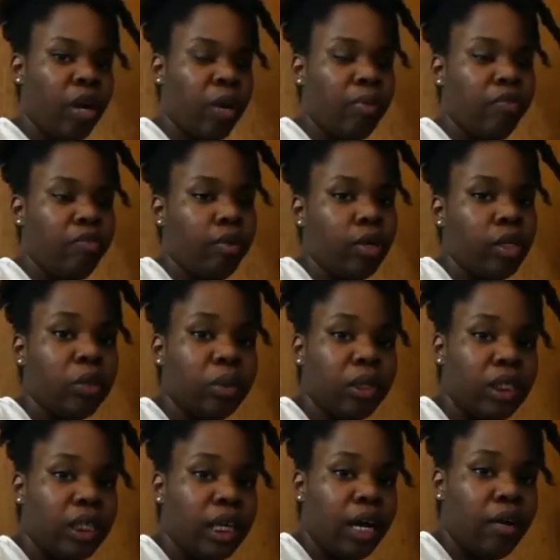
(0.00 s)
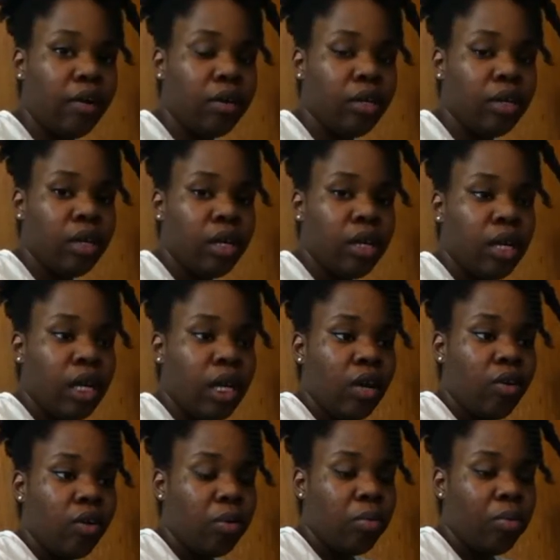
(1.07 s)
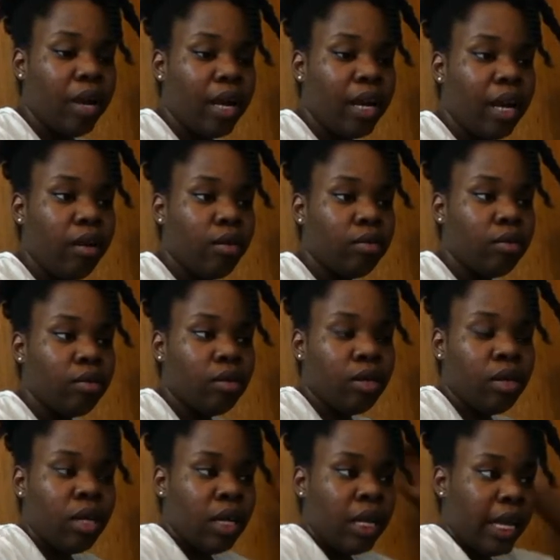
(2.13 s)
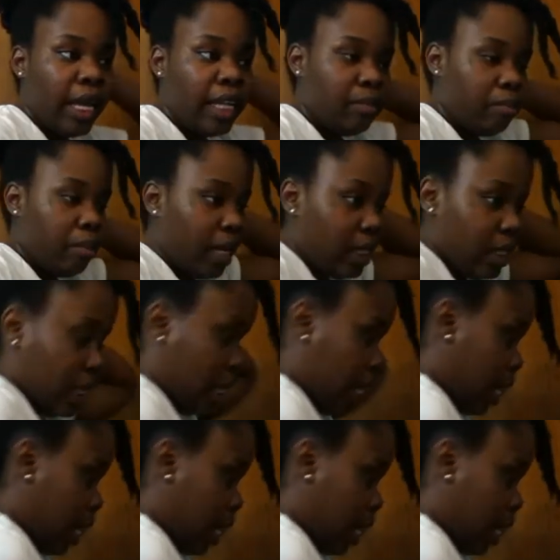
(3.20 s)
prepping for a twist out or a braid out, it's best